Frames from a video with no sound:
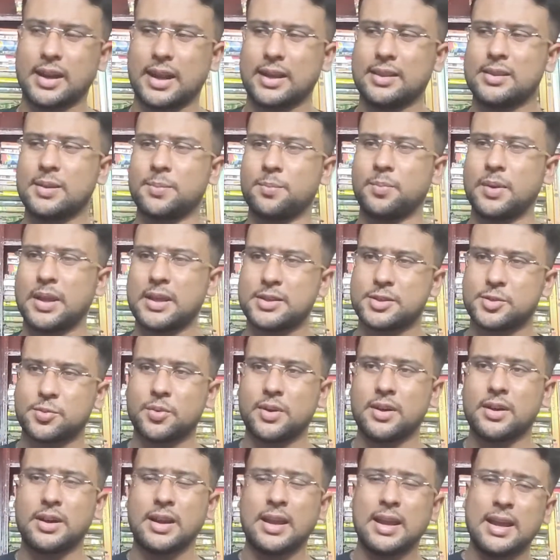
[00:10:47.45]
Like the place
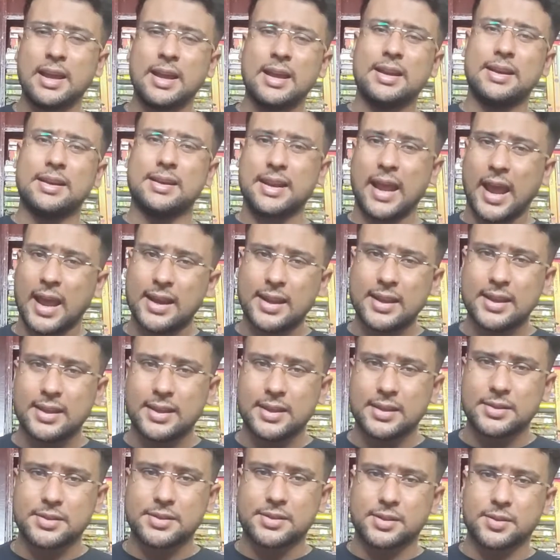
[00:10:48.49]
where Danny
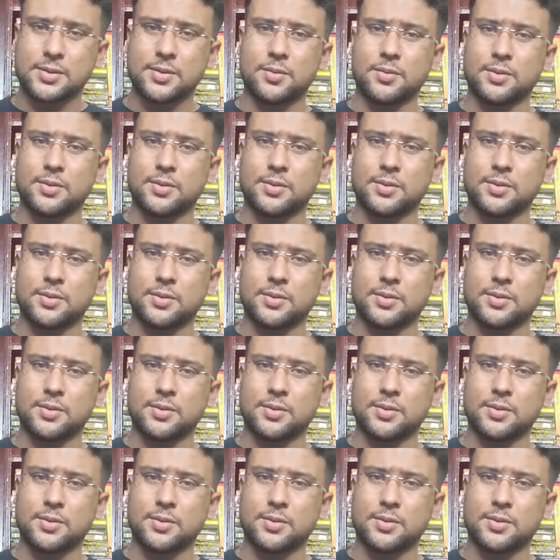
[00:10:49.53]
is,